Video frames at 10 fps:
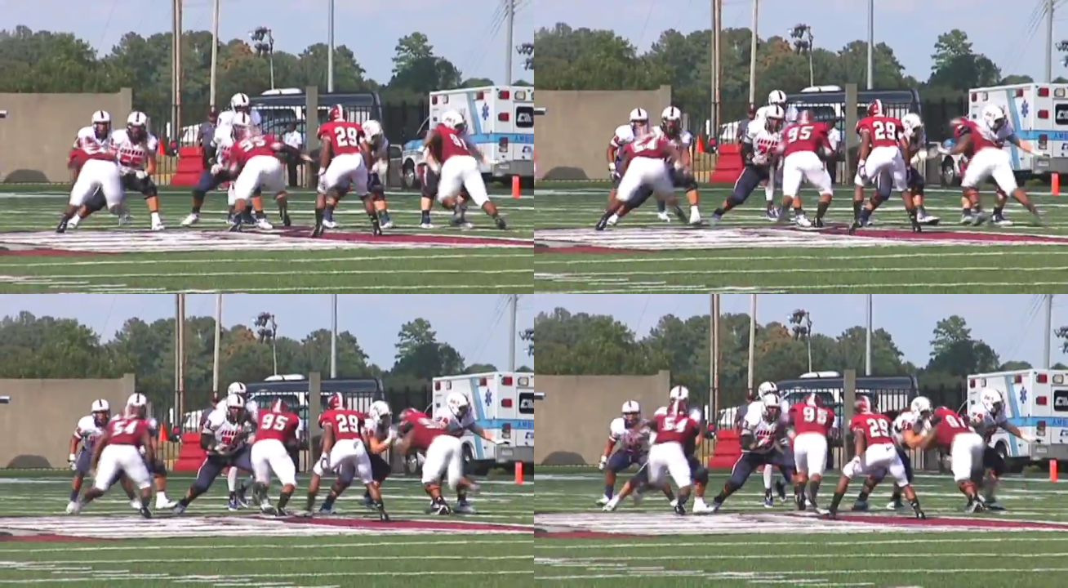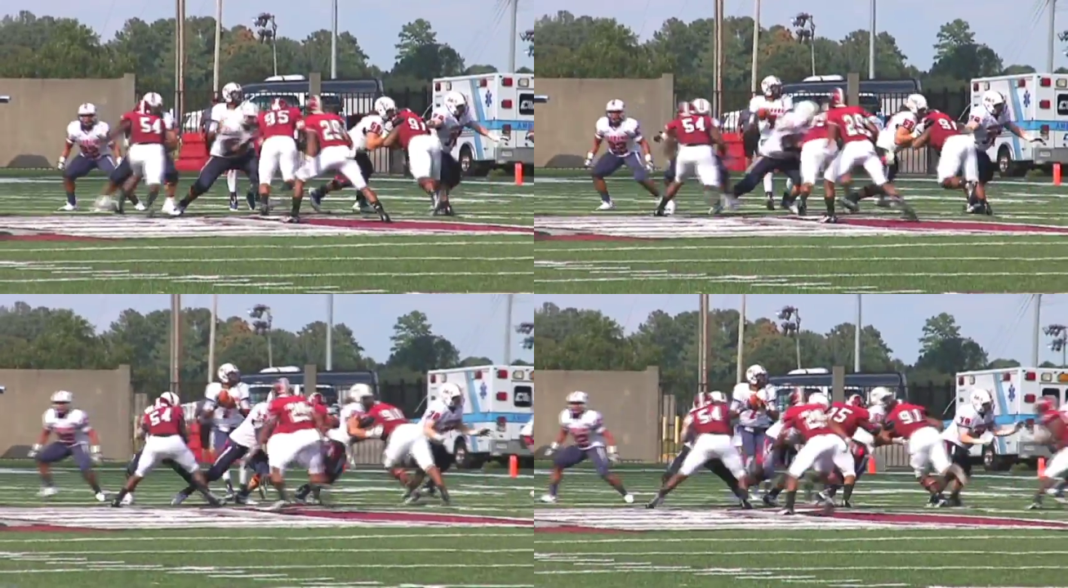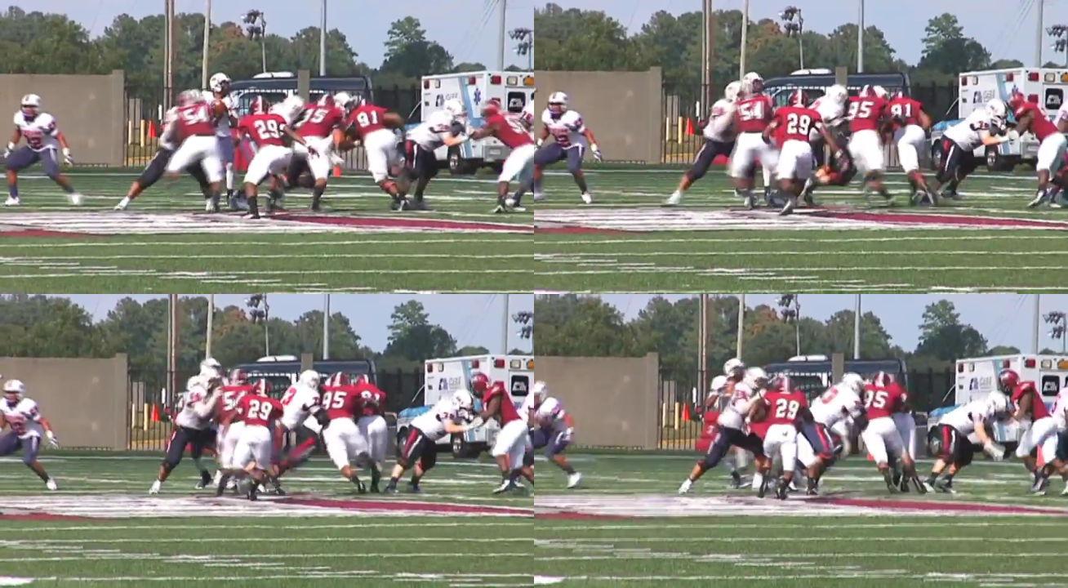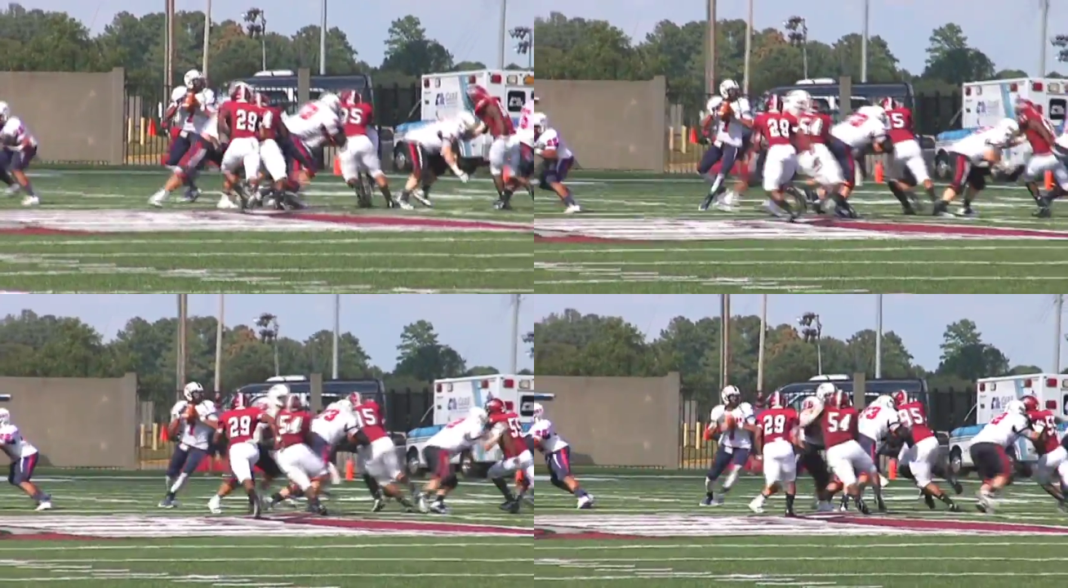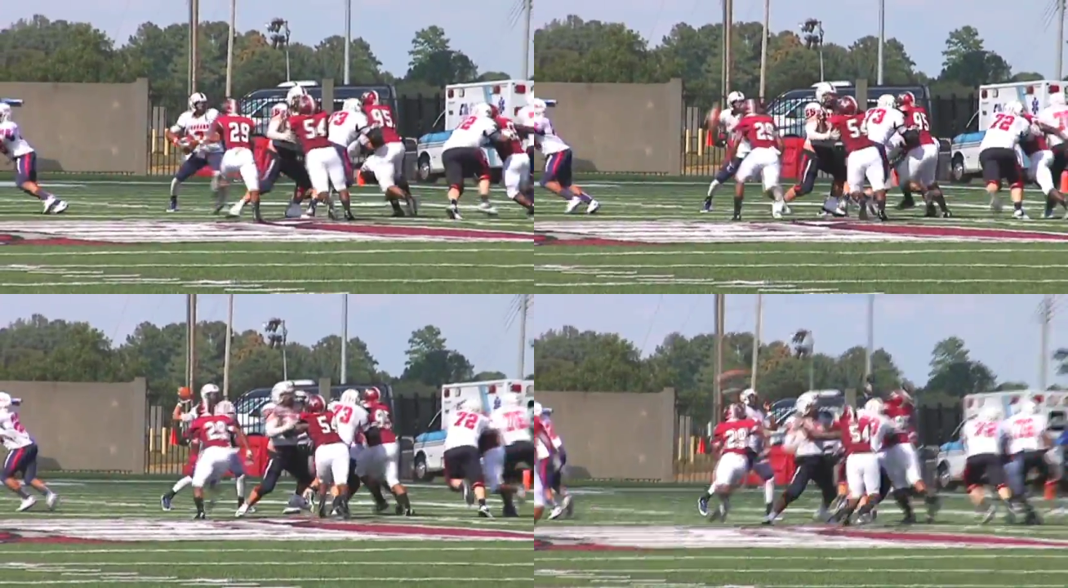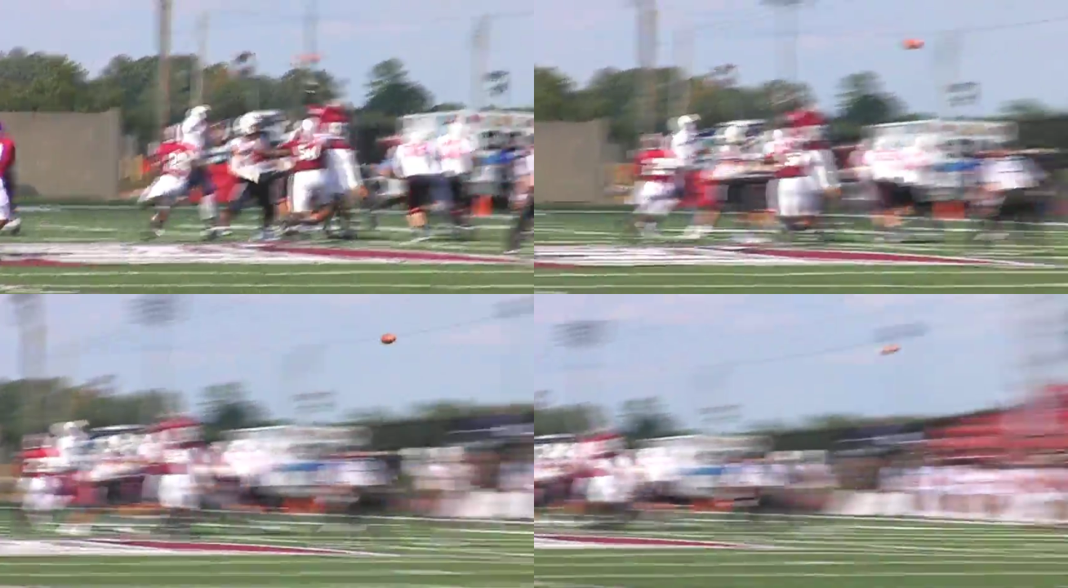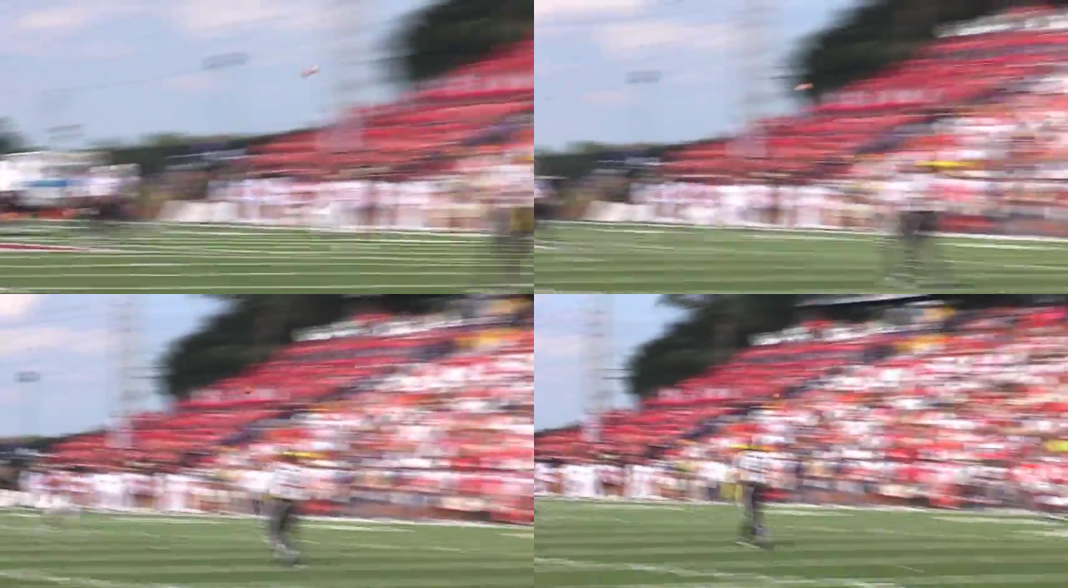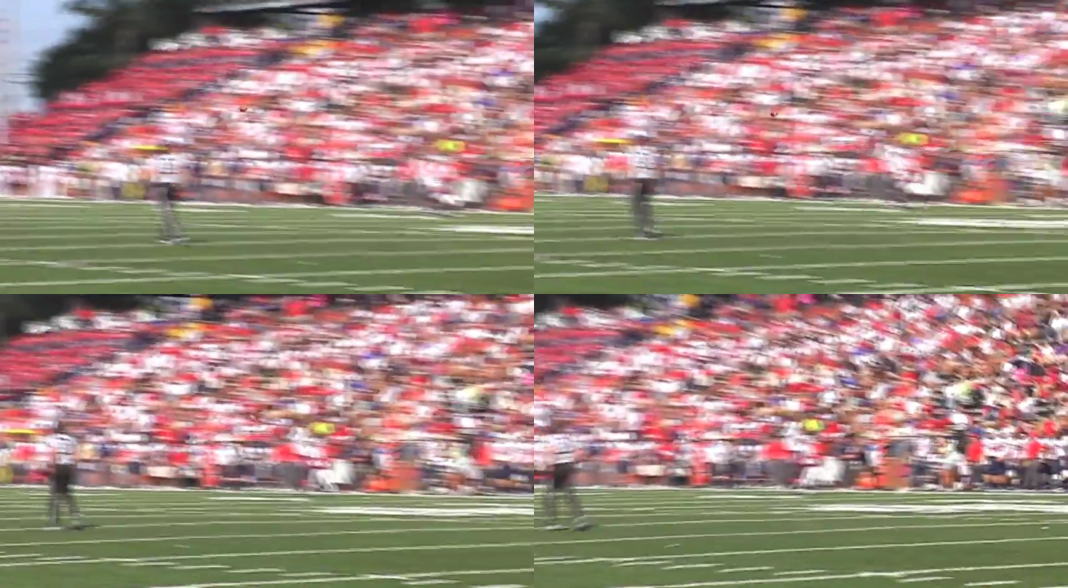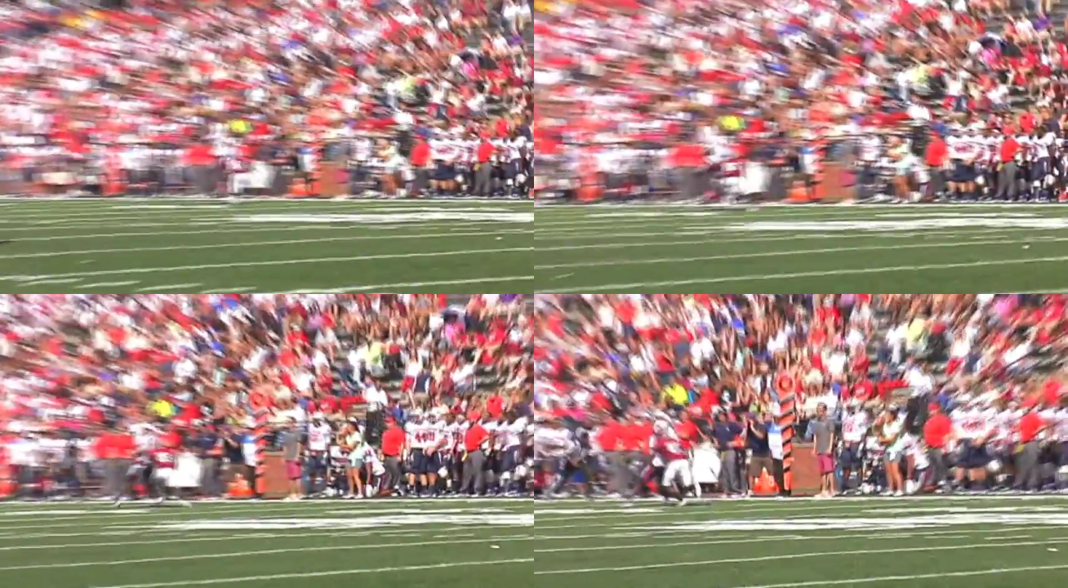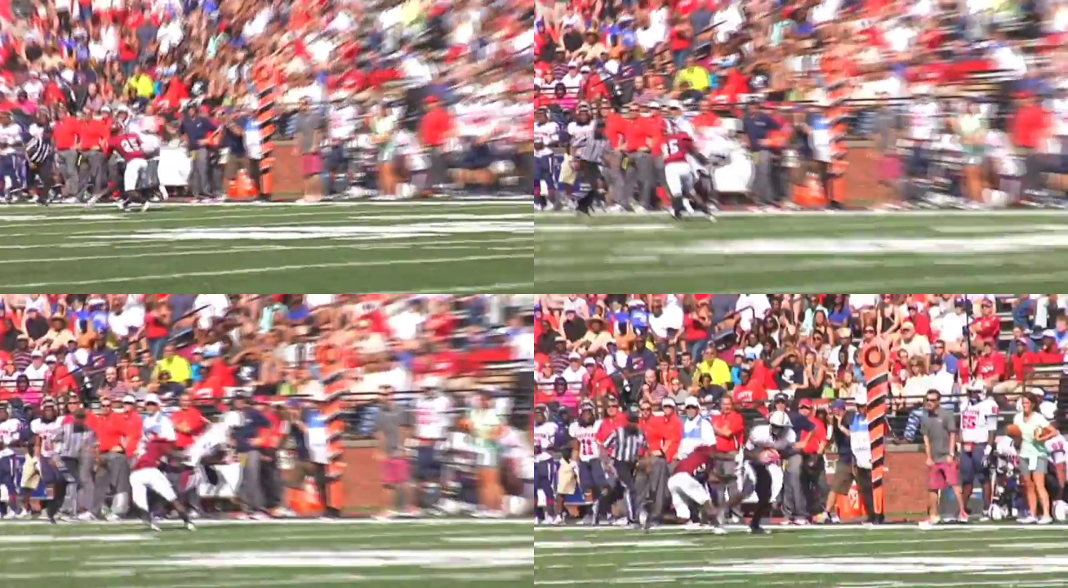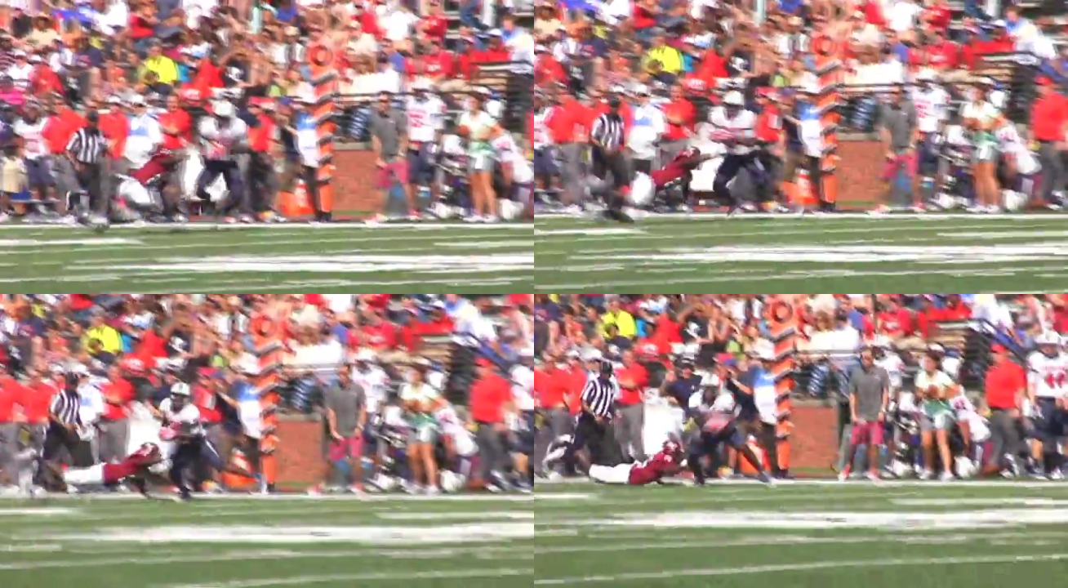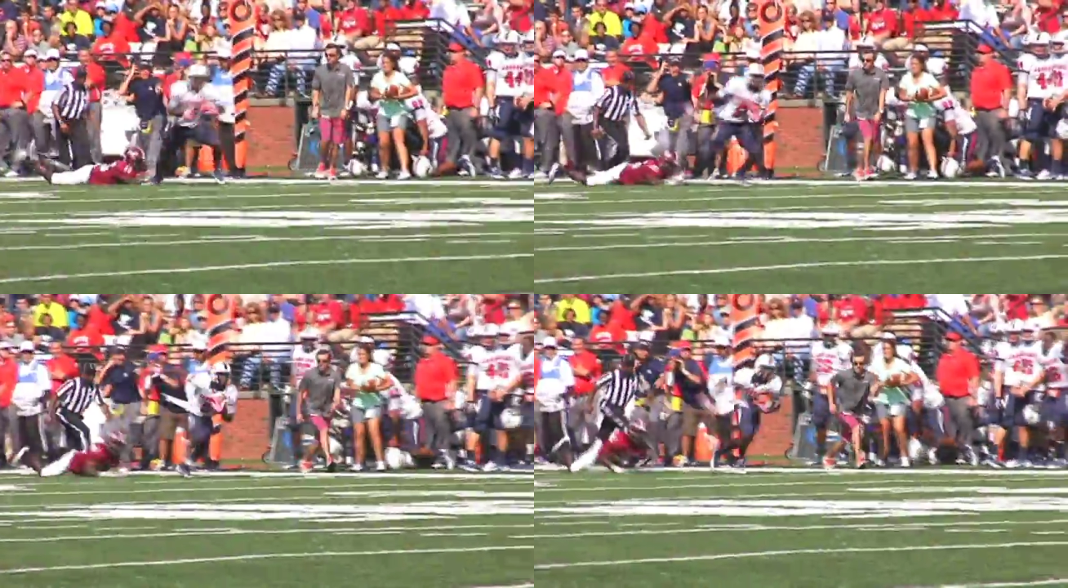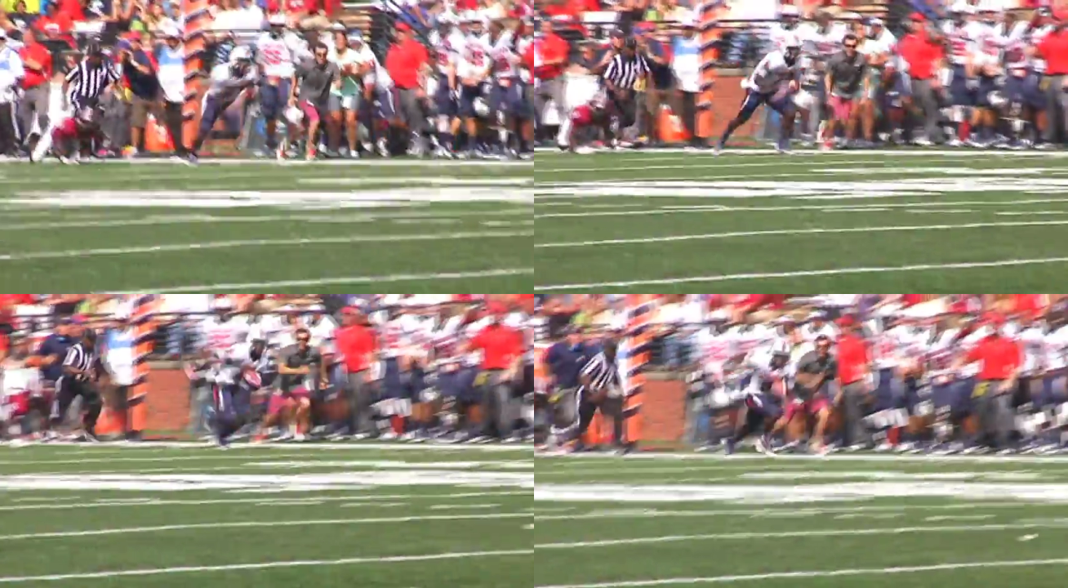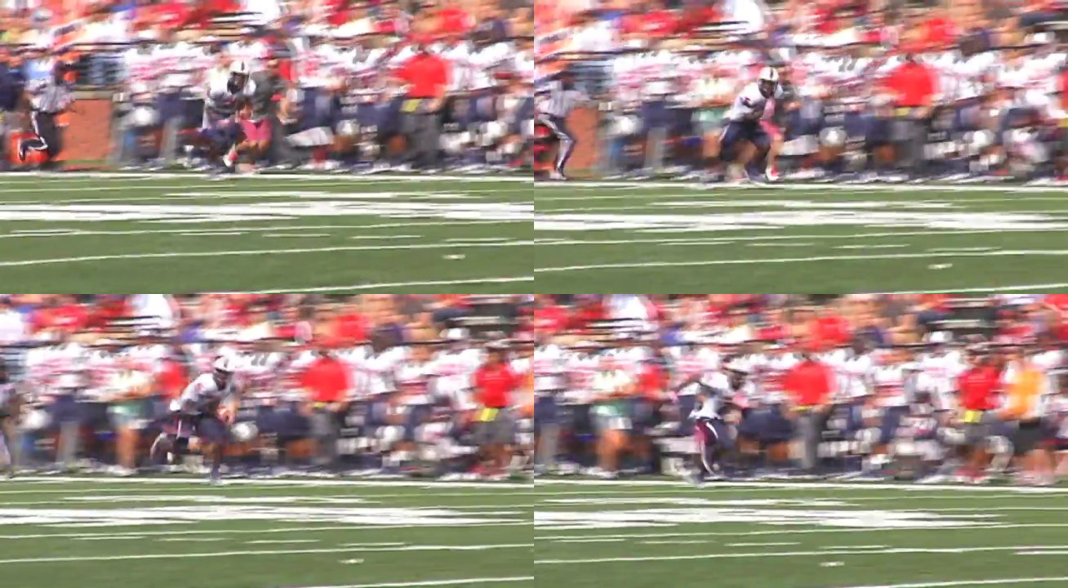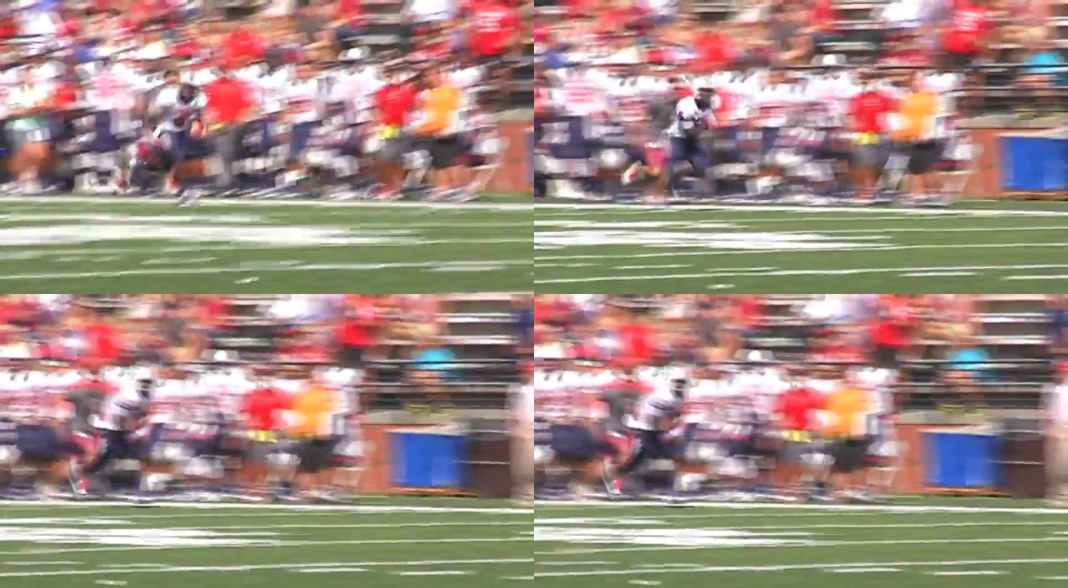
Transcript: (no speaker visible)